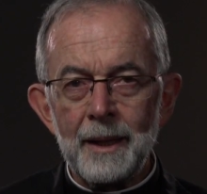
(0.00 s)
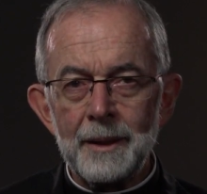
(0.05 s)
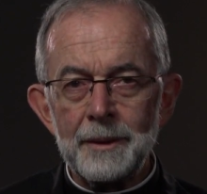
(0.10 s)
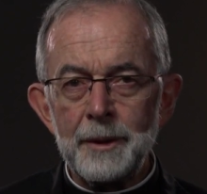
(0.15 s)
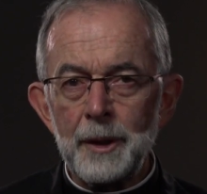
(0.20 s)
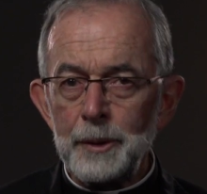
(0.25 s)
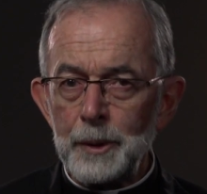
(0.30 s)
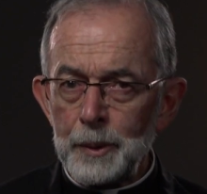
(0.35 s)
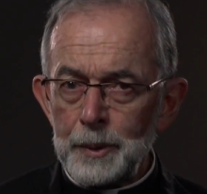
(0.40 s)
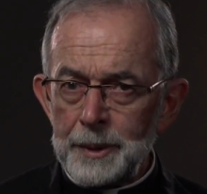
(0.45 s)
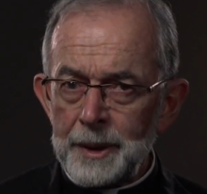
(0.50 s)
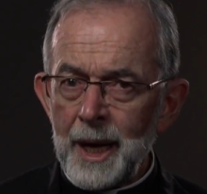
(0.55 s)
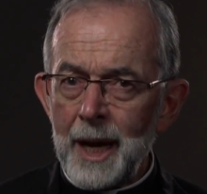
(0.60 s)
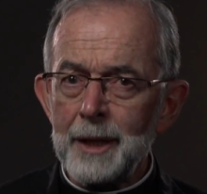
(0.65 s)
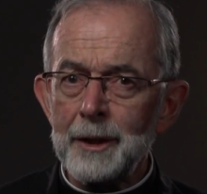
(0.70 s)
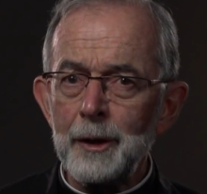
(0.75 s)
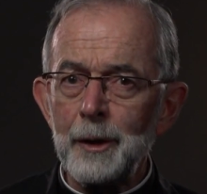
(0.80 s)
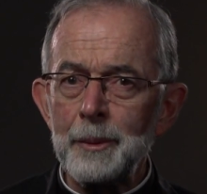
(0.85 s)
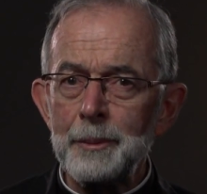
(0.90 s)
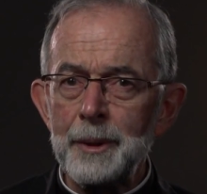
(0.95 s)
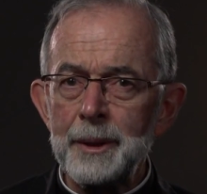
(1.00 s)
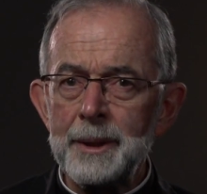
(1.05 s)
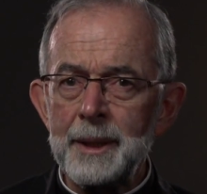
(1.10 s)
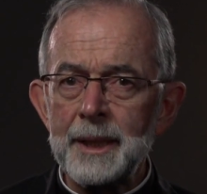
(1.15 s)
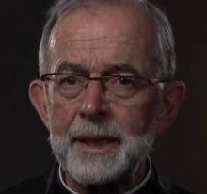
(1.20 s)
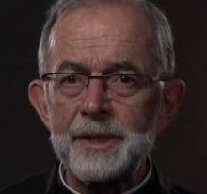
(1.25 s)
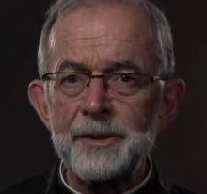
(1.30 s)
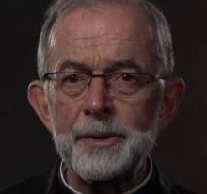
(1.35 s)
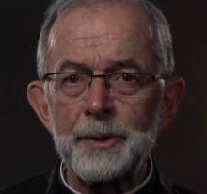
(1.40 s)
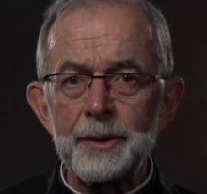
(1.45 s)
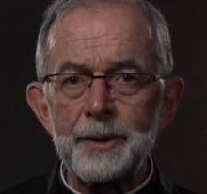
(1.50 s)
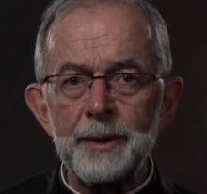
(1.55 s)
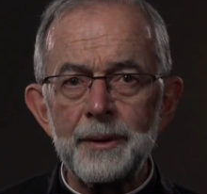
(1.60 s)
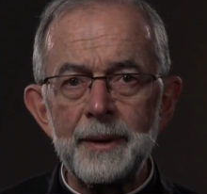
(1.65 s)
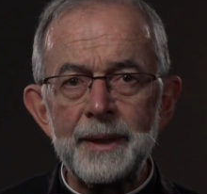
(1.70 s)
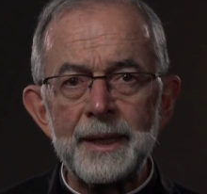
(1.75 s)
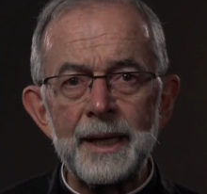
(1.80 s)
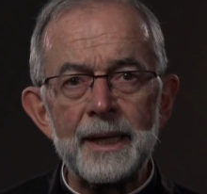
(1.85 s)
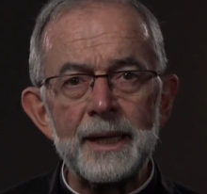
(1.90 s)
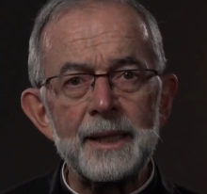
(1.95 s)
The new document is
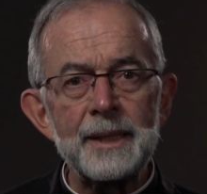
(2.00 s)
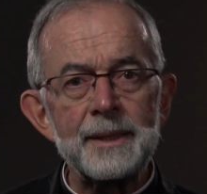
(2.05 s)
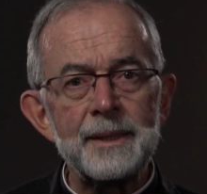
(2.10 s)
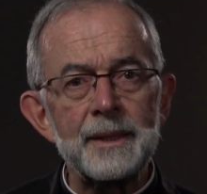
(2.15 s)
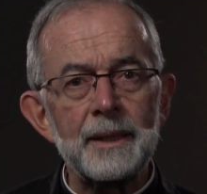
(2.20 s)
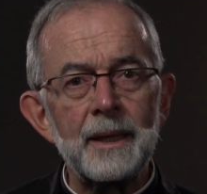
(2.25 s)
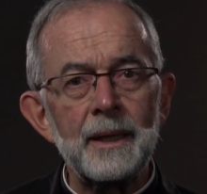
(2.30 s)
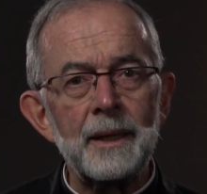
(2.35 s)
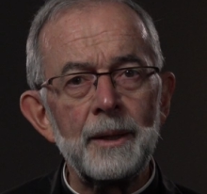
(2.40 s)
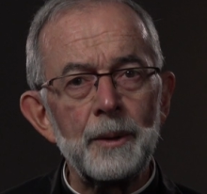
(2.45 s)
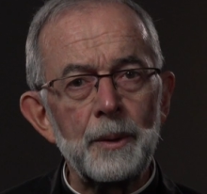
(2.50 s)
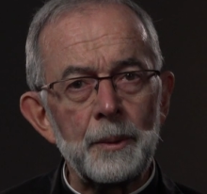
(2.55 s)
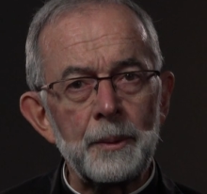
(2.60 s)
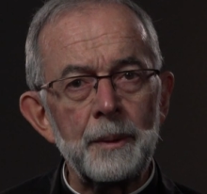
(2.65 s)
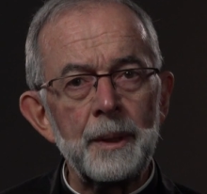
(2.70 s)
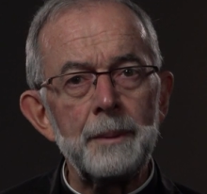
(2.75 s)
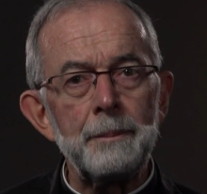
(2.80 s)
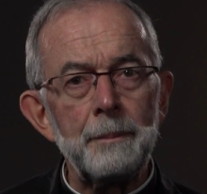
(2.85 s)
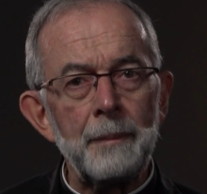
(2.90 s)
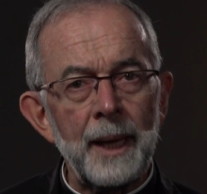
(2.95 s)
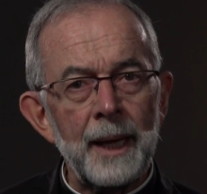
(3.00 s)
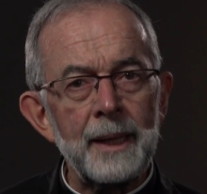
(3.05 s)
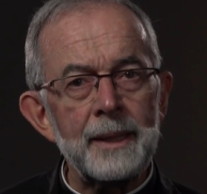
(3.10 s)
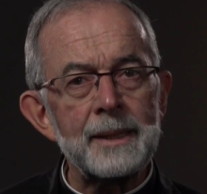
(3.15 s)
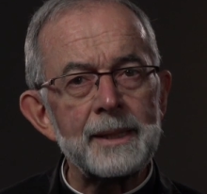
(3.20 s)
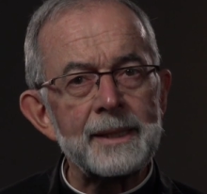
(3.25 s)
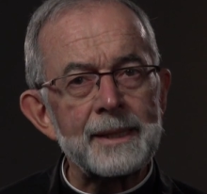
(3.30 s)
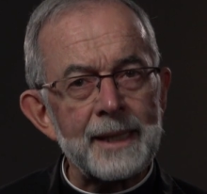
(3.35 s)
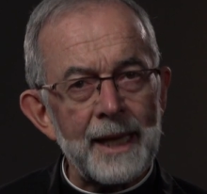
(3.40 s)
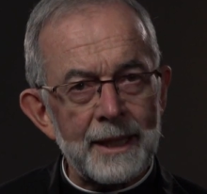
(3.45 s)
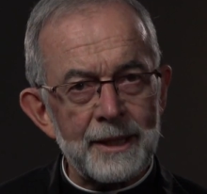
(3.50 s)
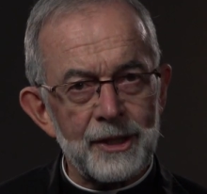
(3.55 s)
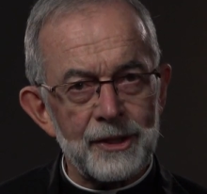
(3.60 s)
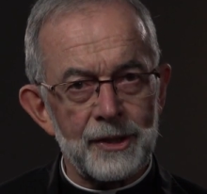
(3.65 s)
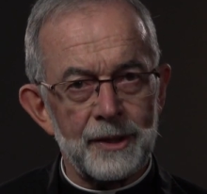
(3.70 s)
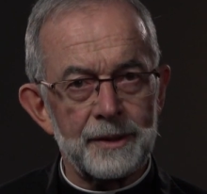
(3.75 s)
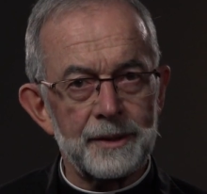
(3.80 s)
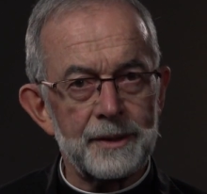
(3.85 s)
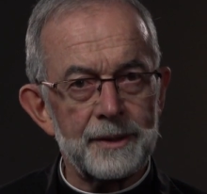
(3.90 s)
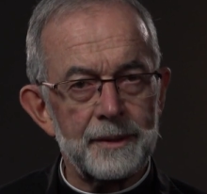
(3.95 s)
organized in three main
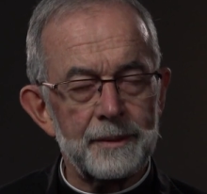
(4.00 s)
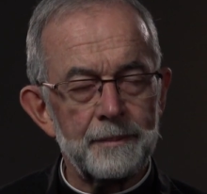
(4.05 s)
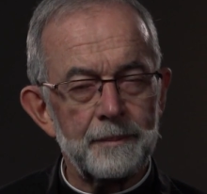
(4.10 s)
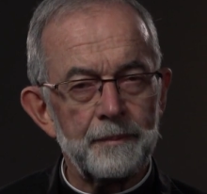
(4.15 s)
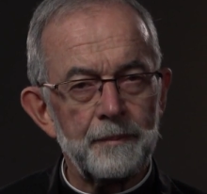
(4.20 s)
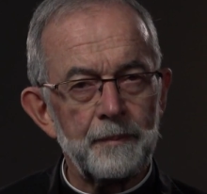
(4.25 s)
sections.